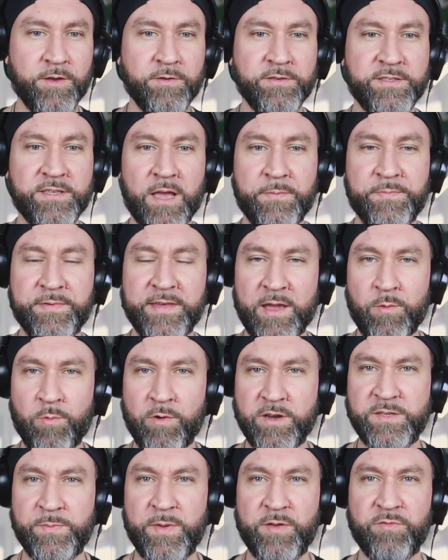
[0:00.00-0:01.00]
Coast IPA
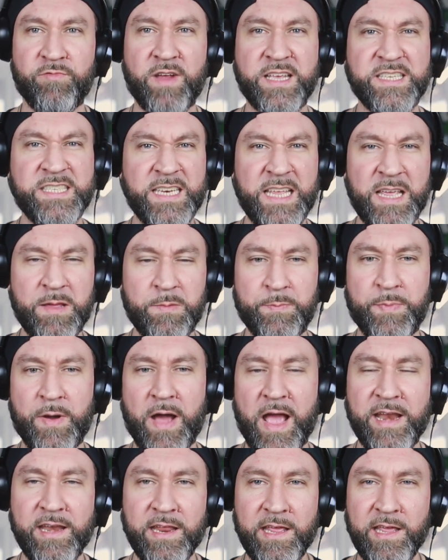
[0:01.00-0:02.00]
where it's a bit resiny and
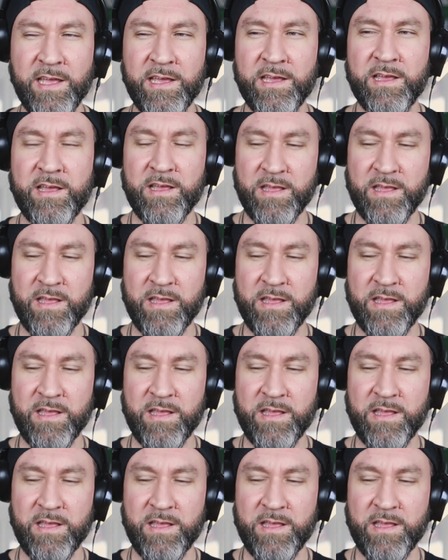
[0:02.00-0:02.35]
piney,